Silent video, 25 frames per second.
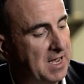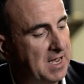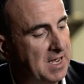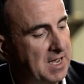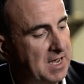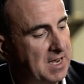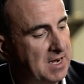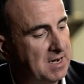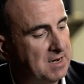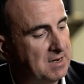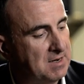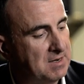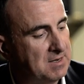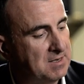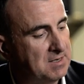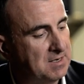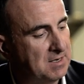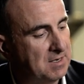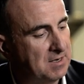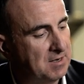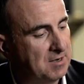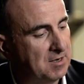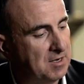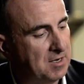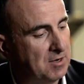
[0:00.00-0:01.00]
And
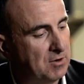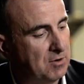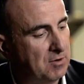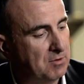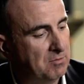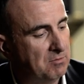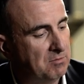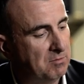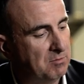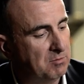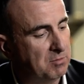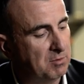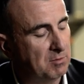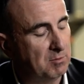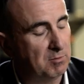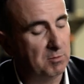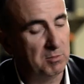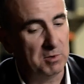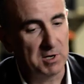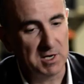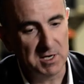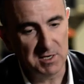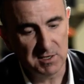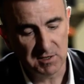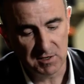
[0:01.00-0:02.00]
uh,
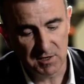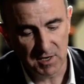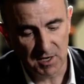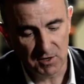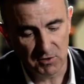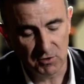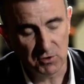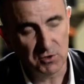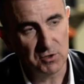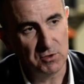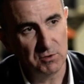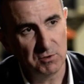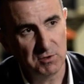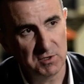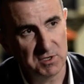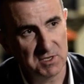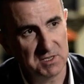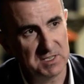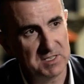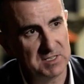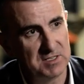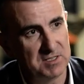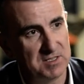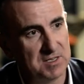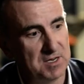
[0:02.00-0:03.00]
Gleason understood
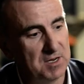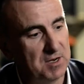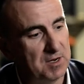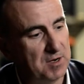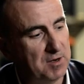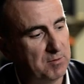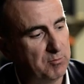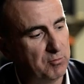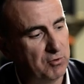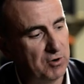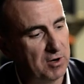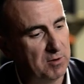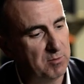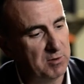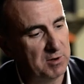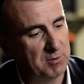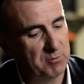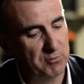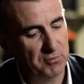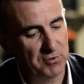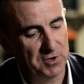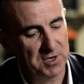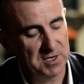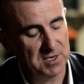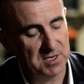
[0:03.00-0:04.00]
this uh, problem
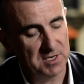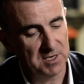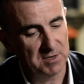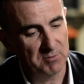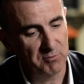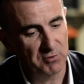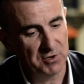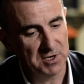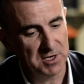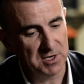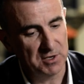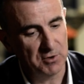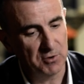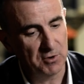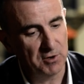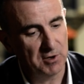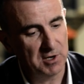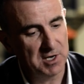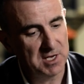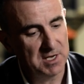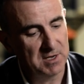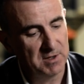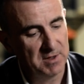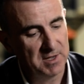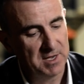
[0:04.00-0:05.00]
pretty pretty
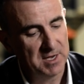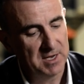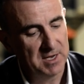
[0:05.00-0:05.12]
early,